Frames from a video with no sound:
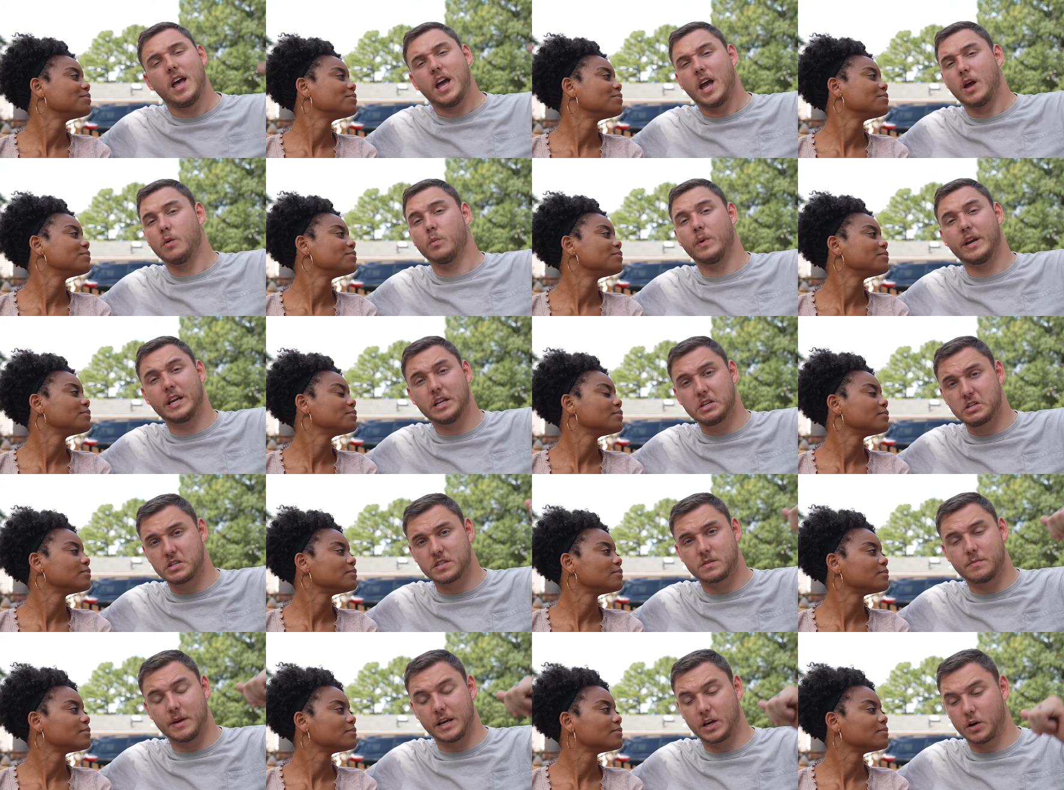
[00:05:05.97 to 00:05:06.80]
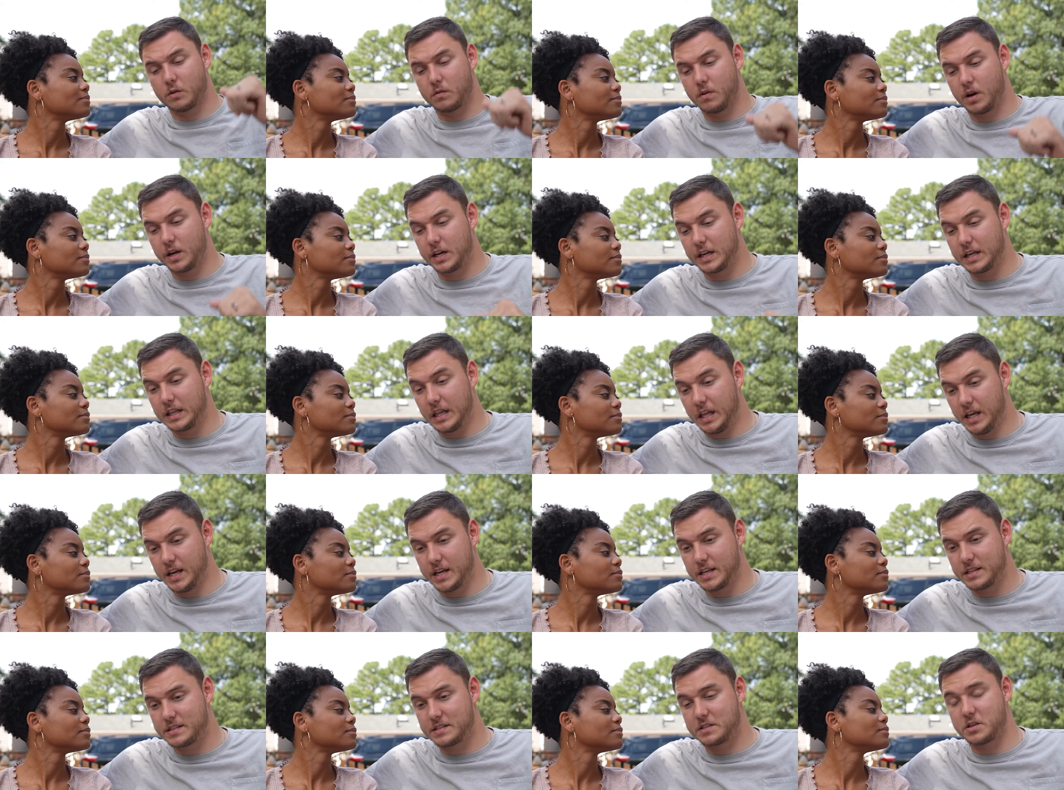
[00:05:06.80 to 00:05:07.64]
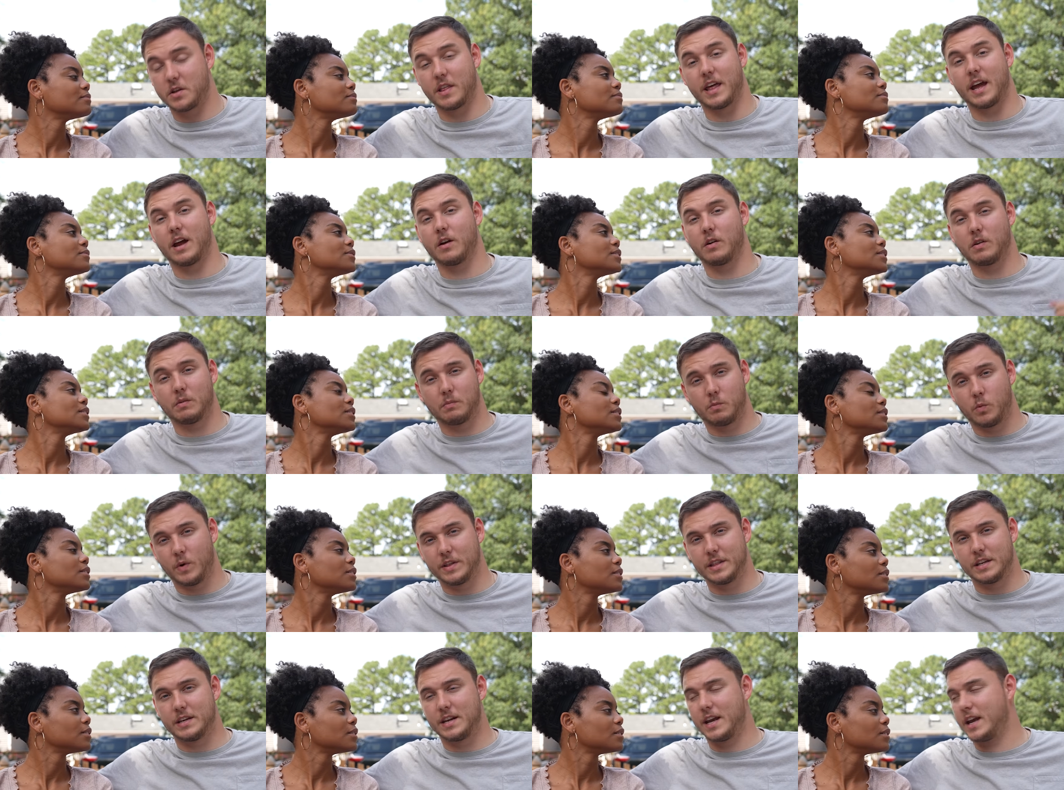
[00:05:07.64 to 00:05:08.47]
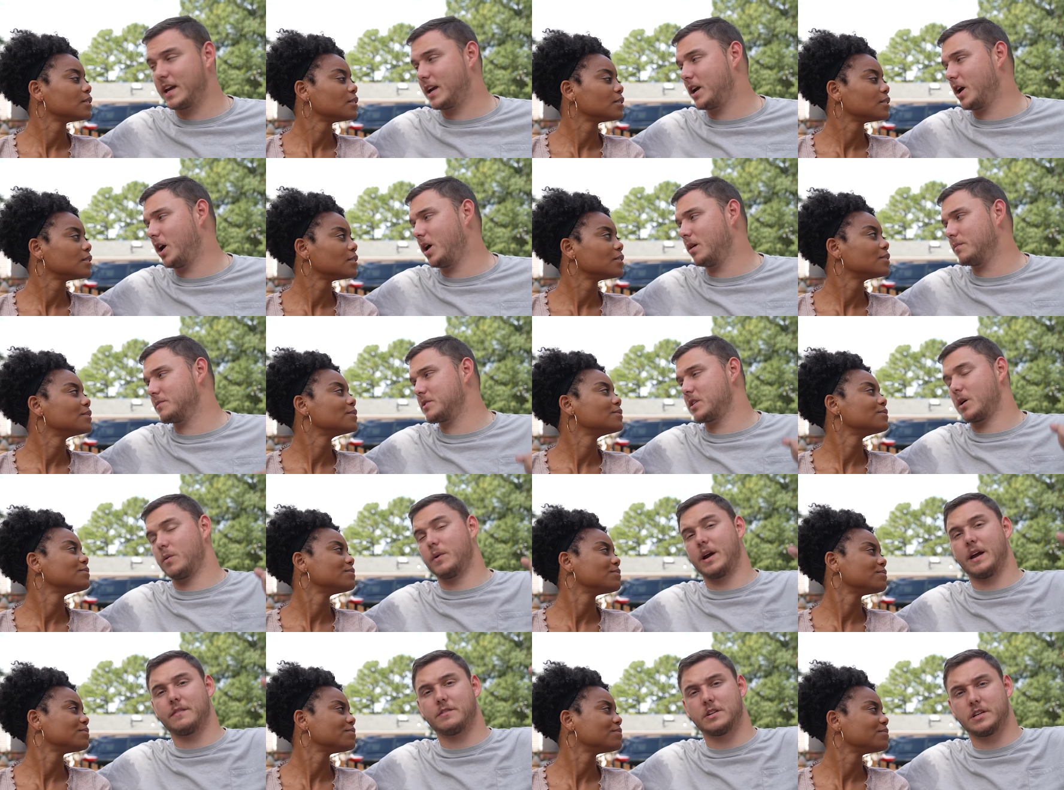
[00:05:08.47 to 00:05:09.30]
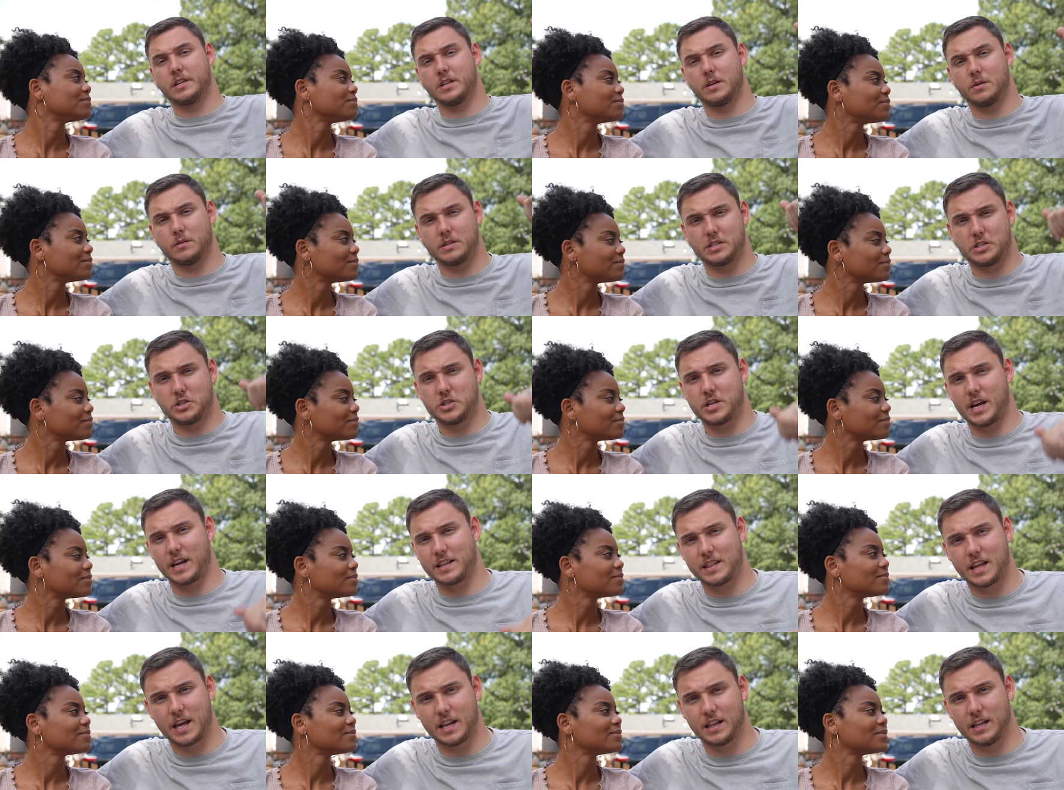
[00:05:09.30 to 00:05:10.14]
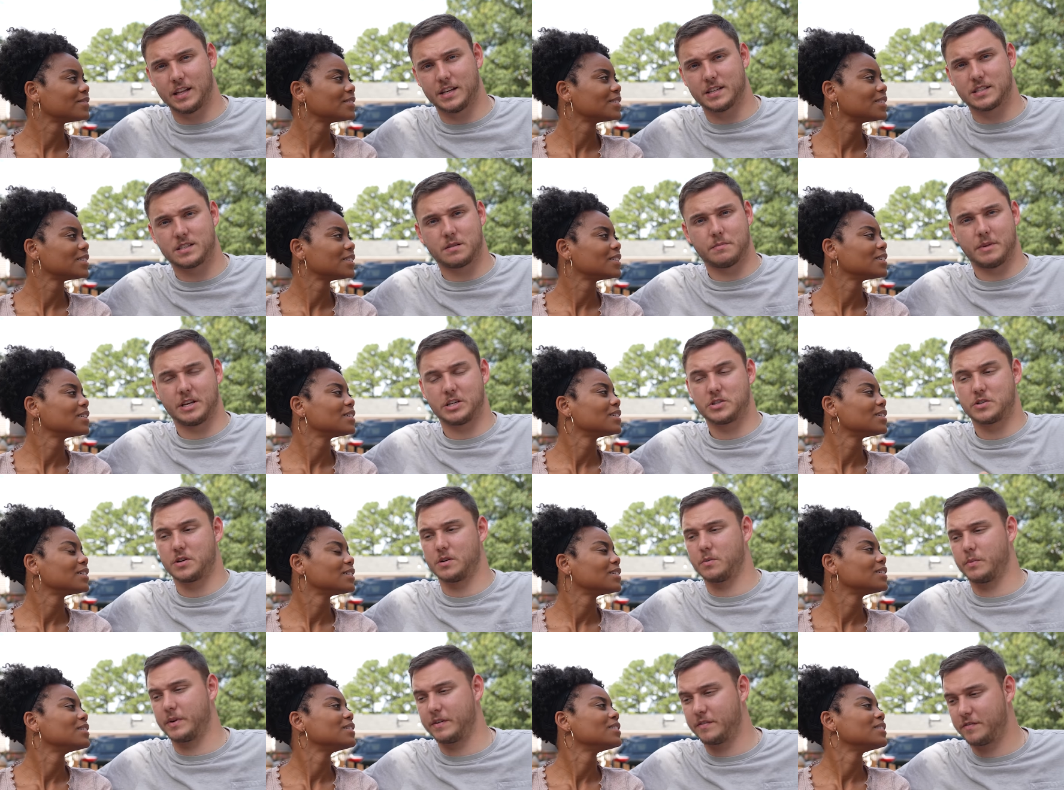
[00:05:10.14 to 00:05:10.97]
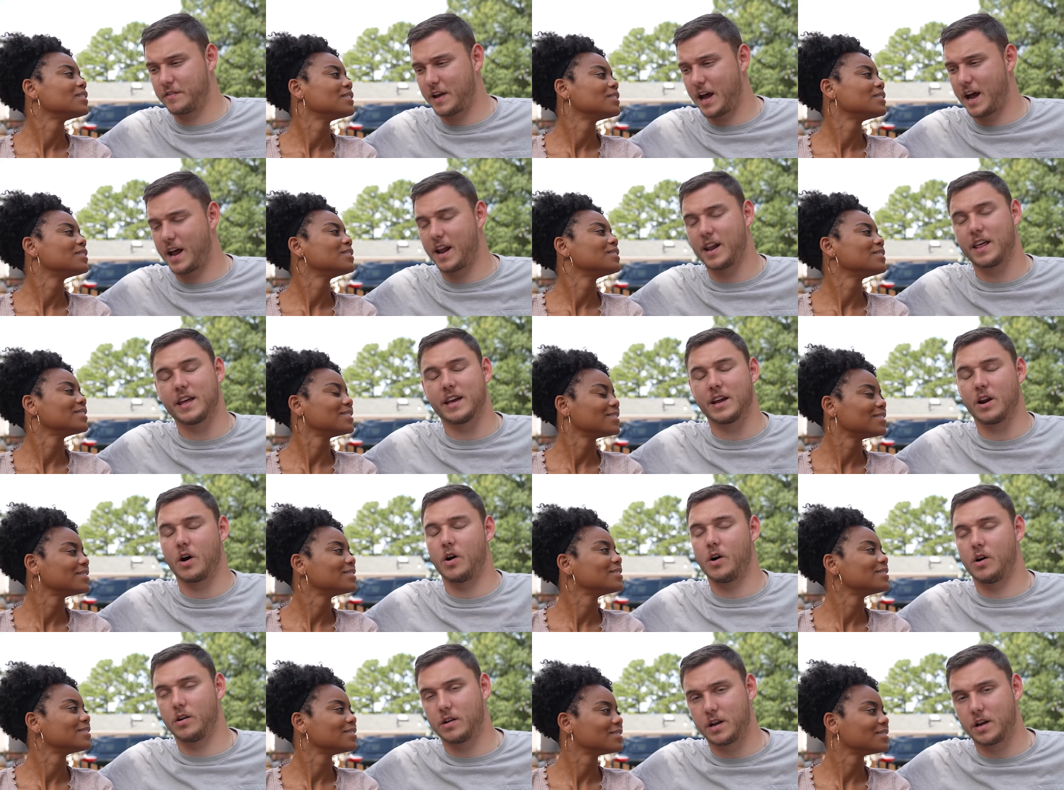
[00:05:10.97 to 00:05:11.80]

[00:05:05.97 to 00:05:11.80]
Speaker 1: And we can just make a running list so that when the day comes, all we have to do is check that list make sure we've got it all